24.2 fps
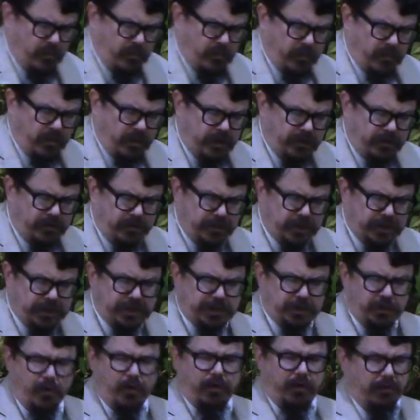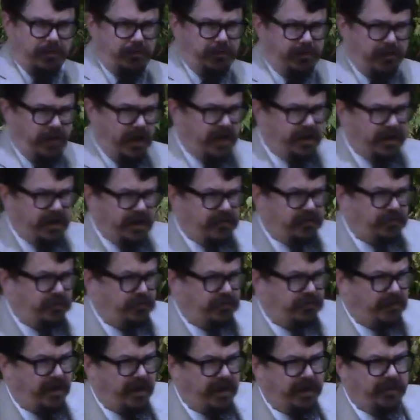we're going to do a short thought
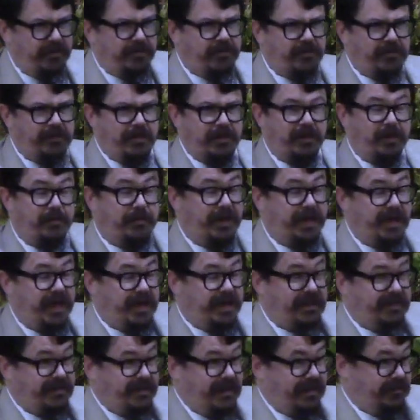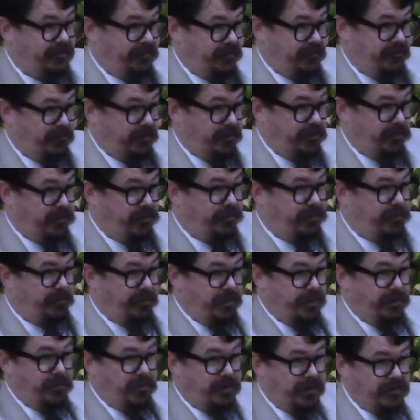exercise. It's not going to make any sense at first,
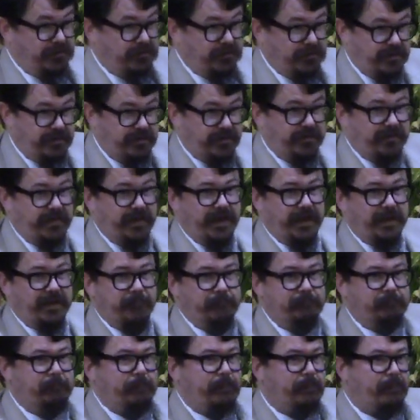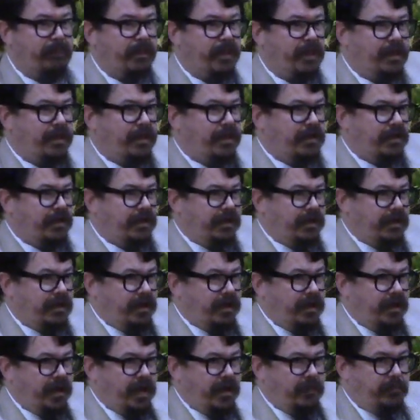but it will in just a second.
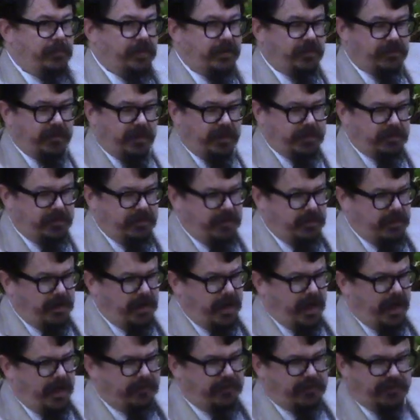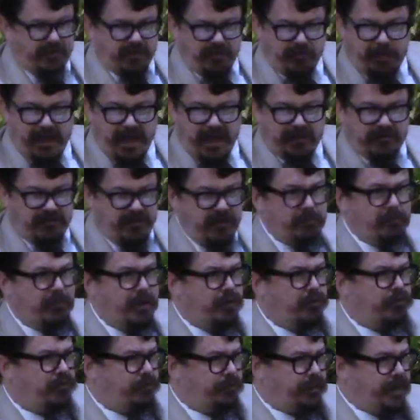Uh, because I, I suspect that
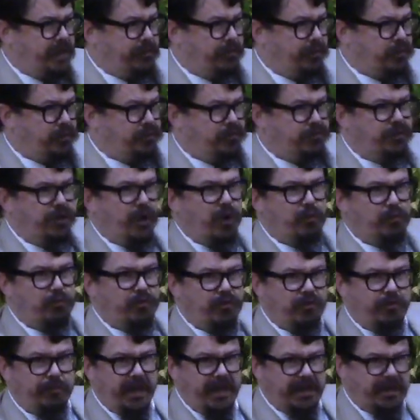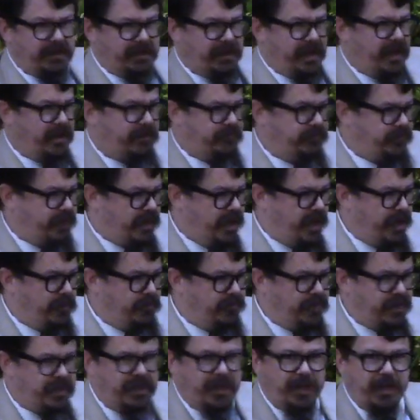most people don't spend a lot of time
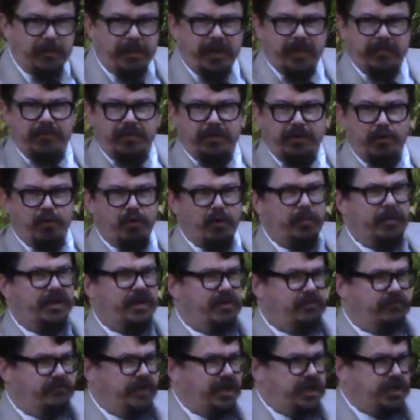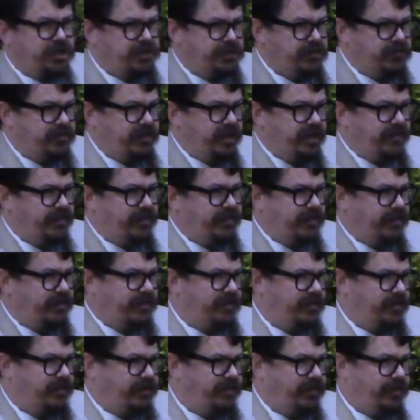thinking about the Norman invasion of
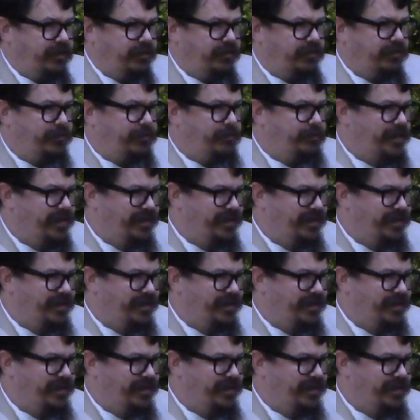1066.